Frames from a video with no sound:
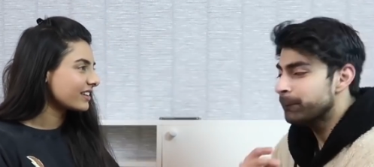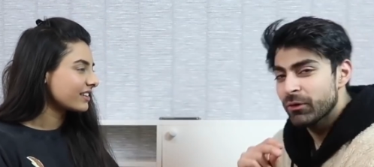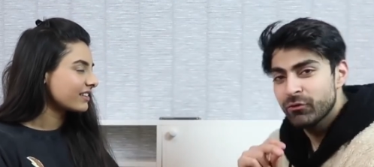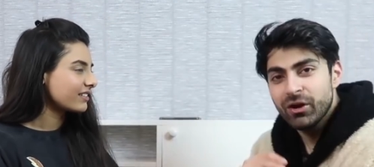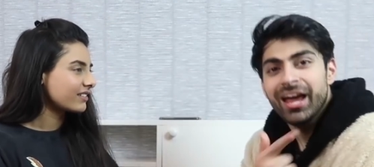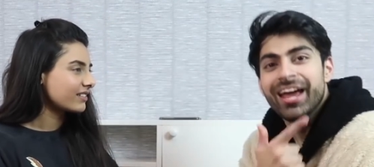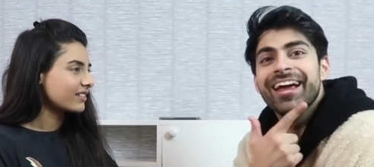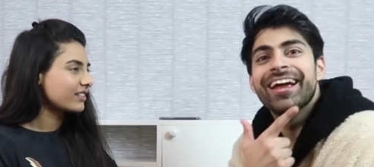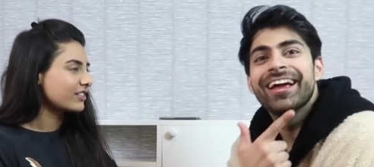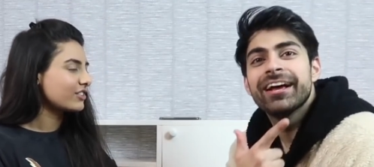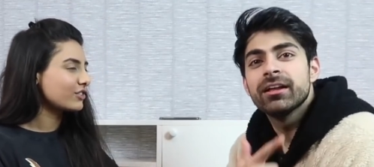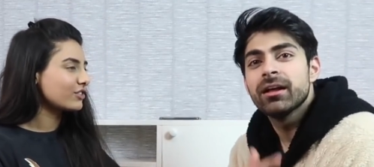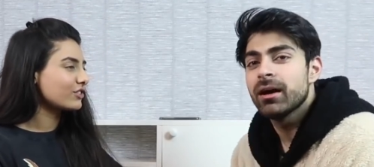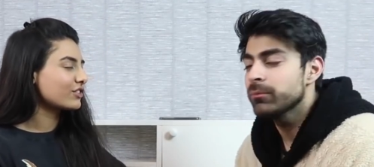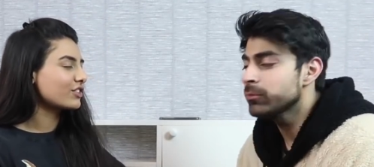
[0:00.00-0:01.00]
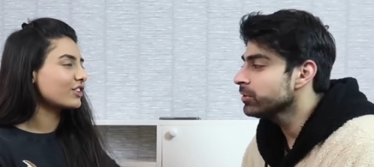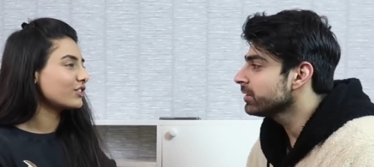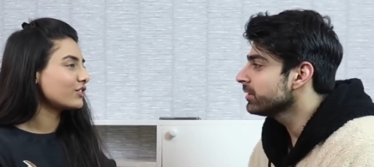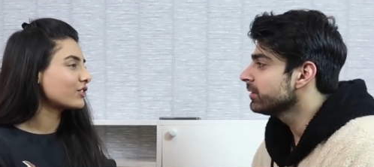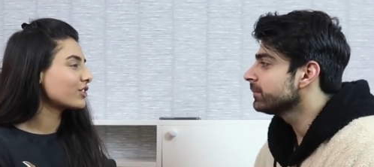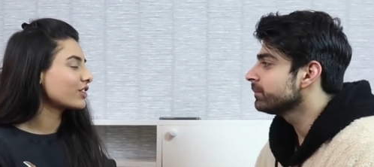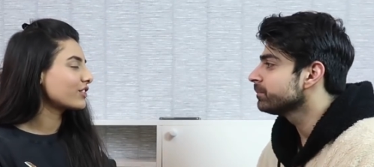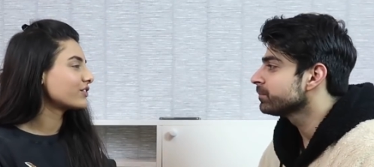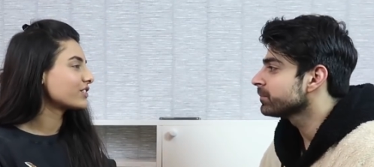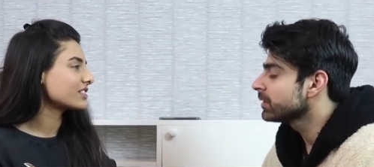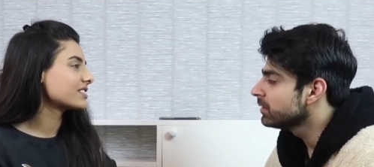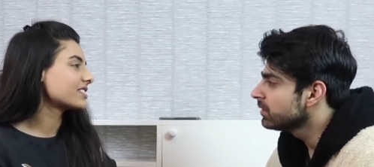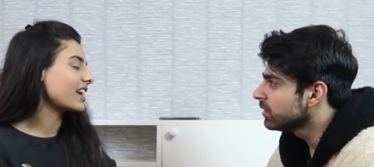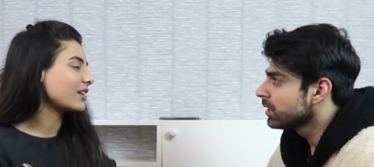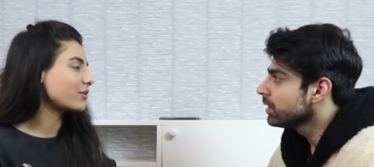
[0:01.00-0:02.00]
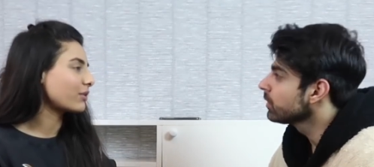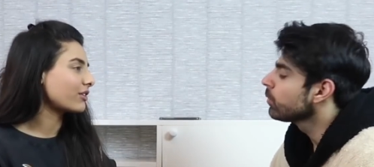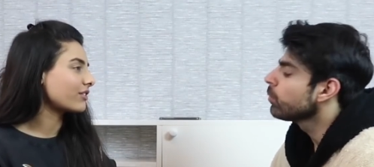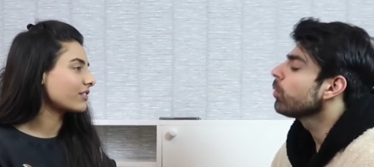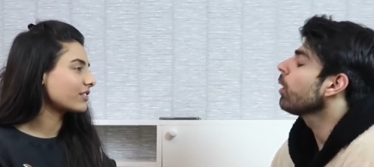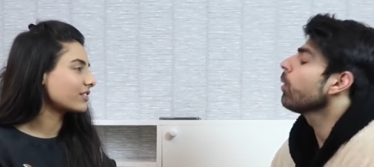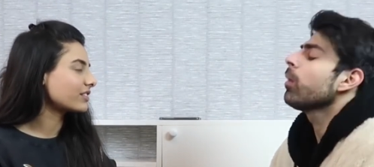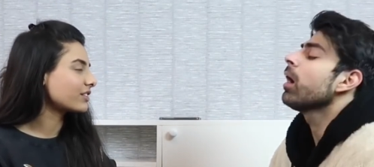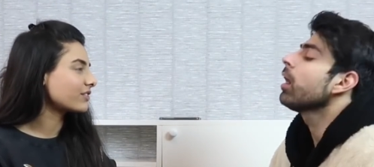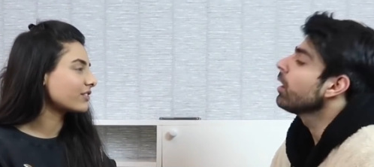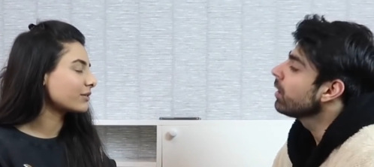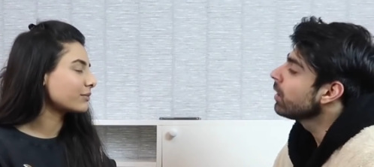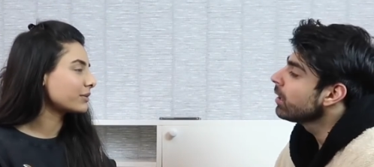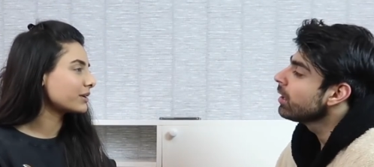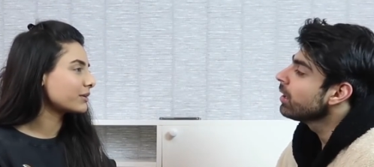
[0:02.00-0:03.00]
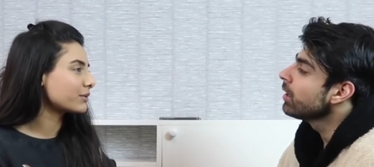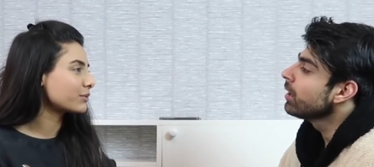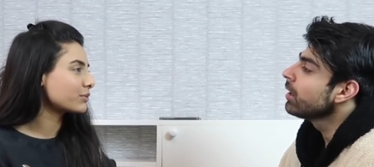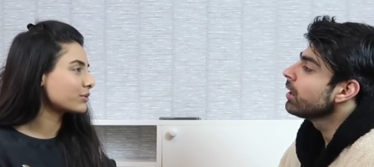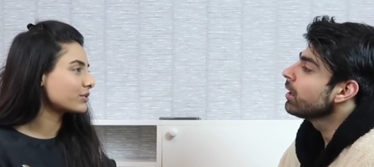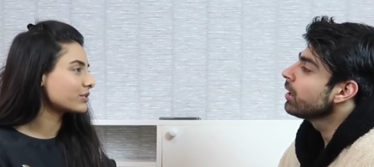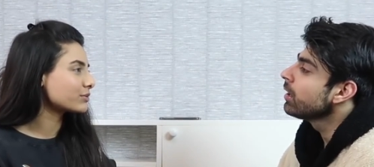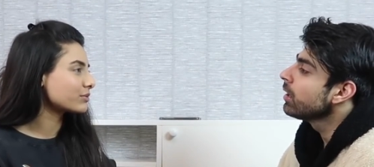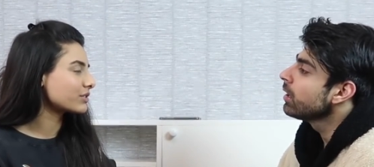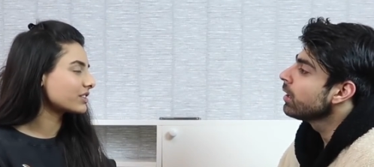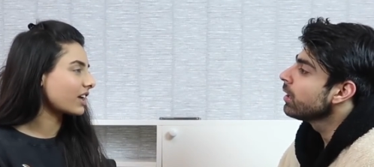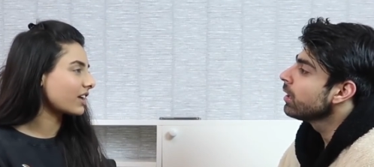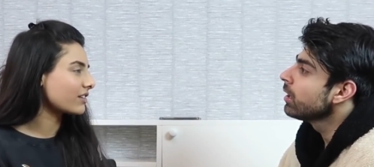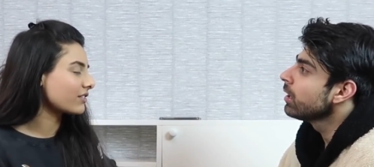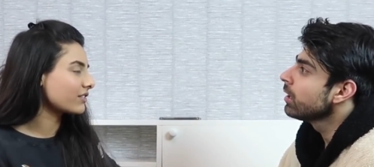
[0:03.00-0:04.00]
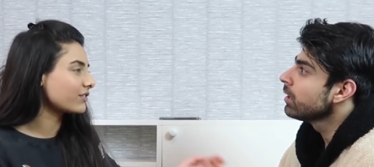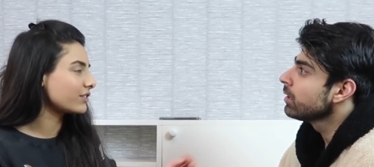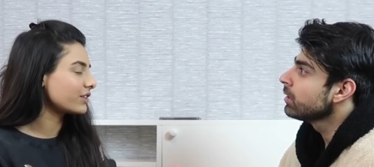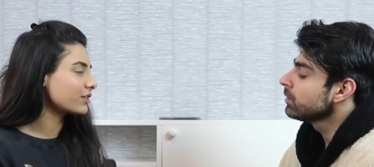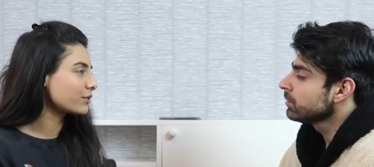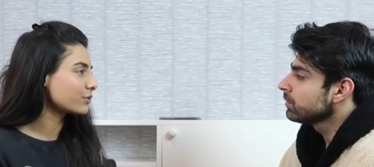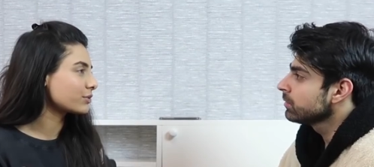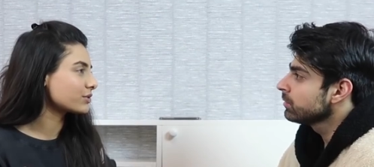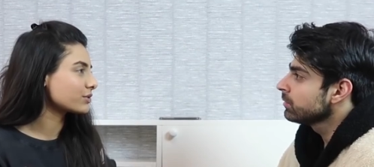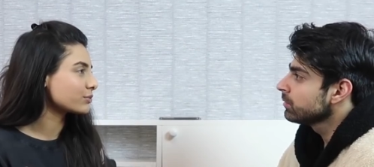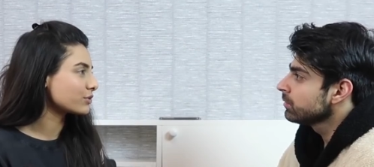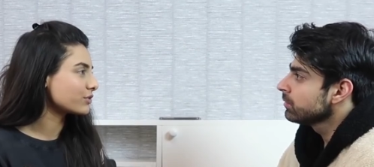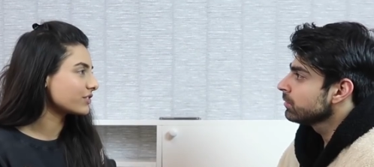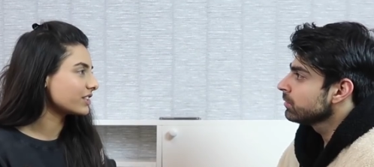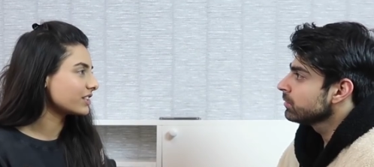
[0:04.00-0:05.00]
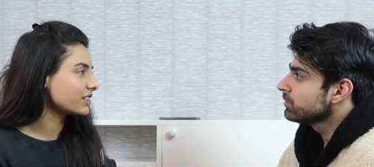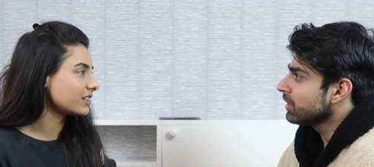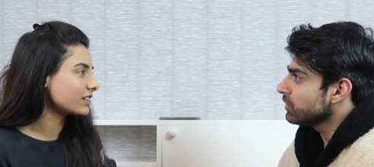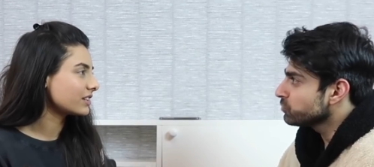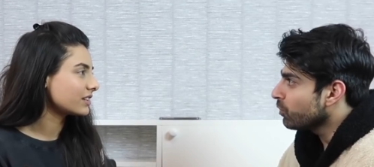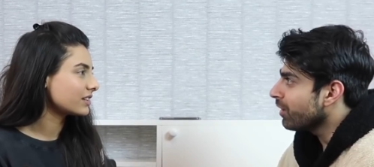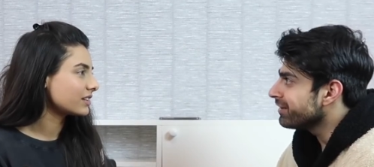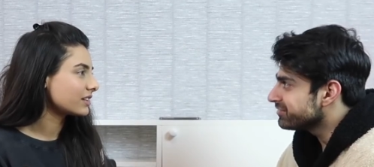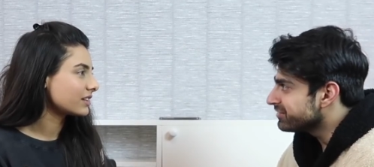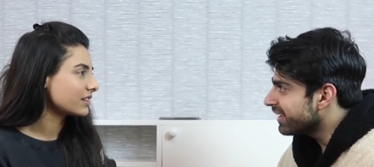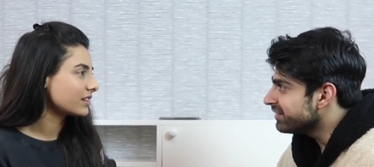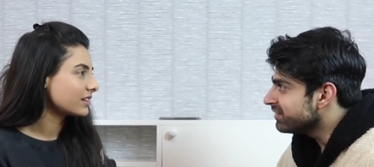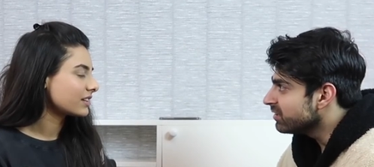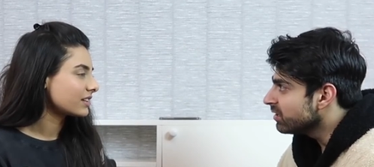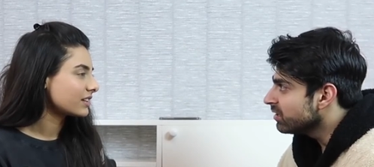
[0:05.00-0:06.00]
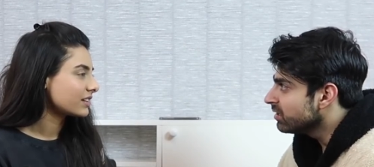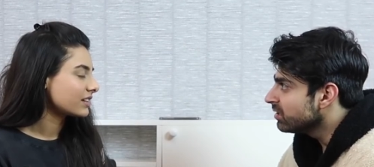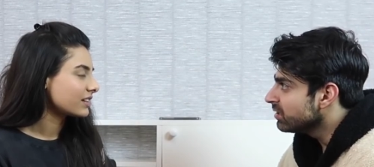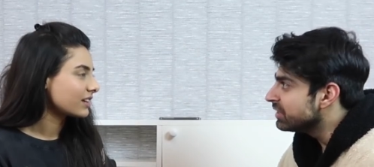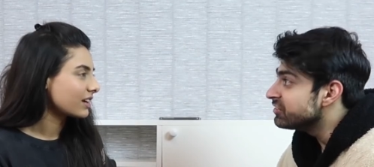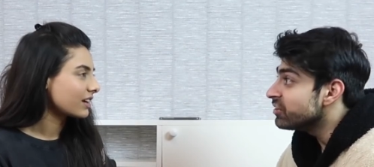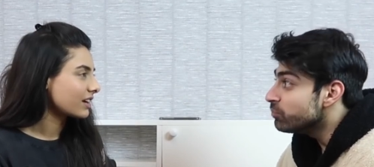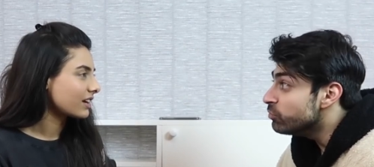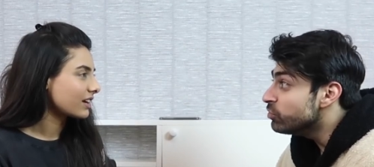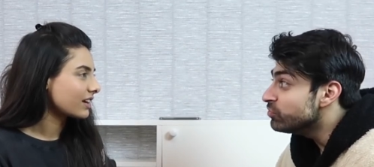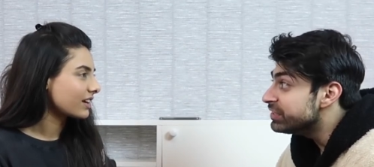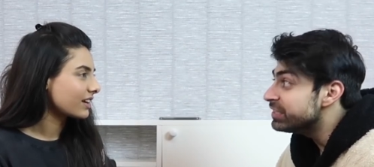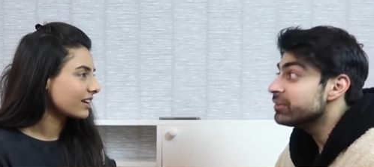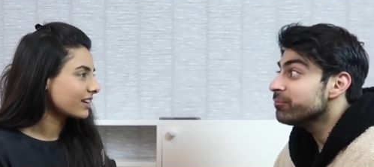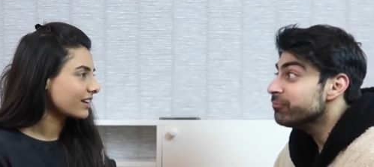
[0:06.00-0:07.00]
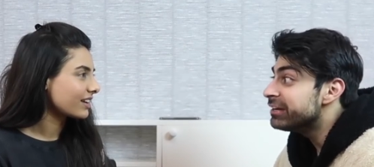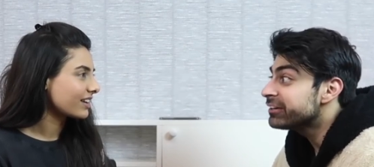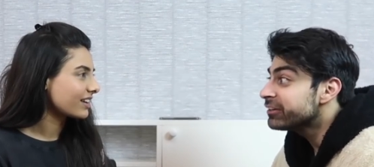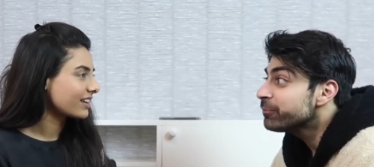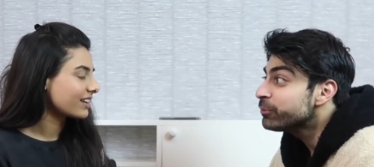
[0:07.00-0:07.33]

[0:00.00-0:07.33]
Speaker 1: okay. You, you,
Speaker 2: could, have just said what, what, what? that Ranbir Kapoor is that Ranbir Kapoor's movie.
Speaker 1: That's what I said. There's a movie Ranbir